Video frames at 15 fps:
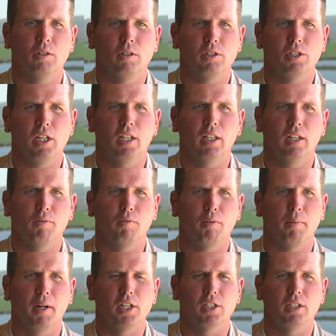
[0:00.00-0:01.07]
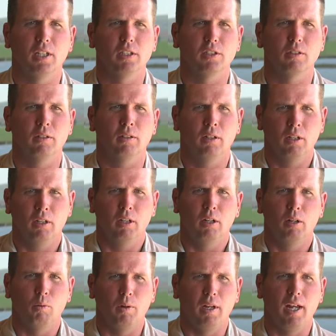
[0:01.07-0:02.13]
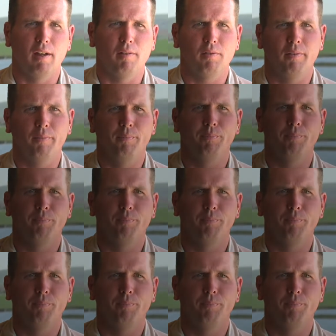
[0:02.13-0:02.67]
share the information that we have.